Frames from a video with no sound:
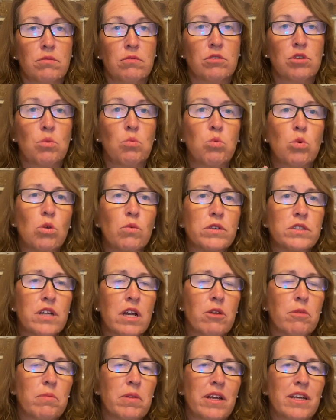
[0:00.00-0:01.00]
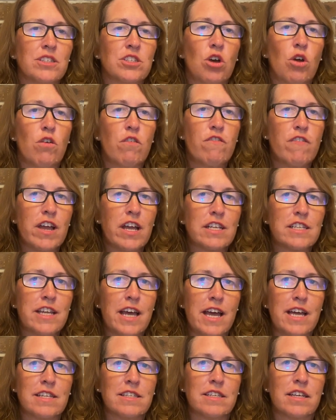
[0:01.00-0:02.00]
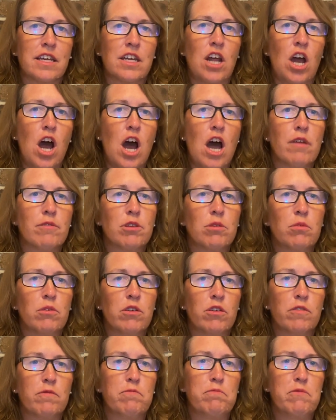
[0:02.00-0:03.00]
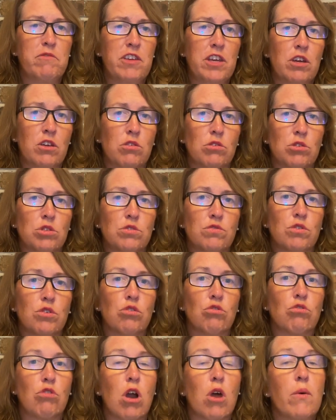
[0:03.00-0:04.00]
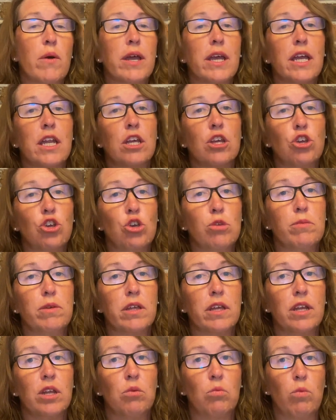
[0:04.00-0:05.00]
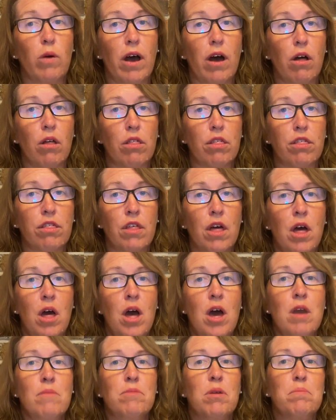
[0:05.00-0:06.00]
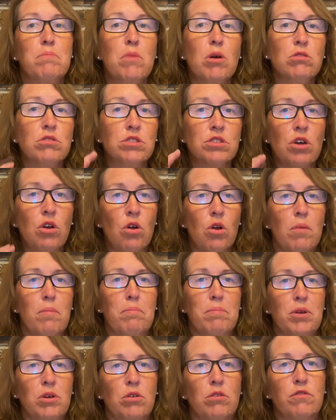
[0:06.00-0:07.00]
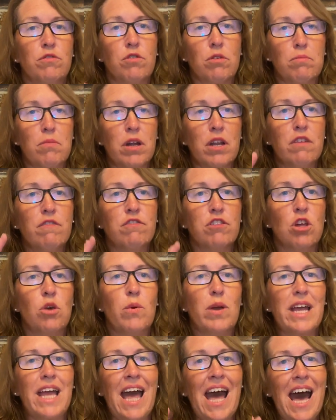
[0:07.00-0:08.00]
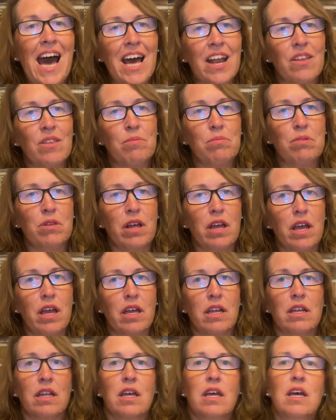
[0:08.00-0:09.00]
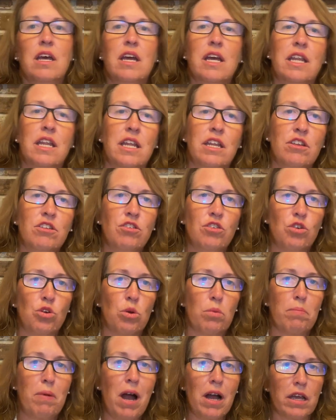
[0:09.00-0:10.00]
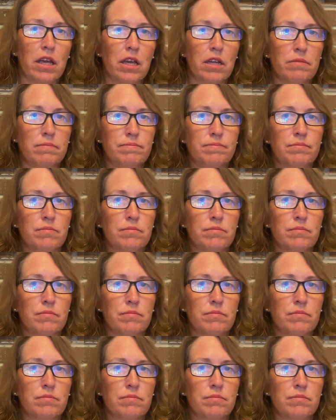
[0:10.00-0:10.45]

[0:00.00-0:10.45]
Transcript: So work retirement plans are fantastic and optimal vehicles for growing and accumulating wealth, but most aren't built for money flowing out of the plan and into your pocket.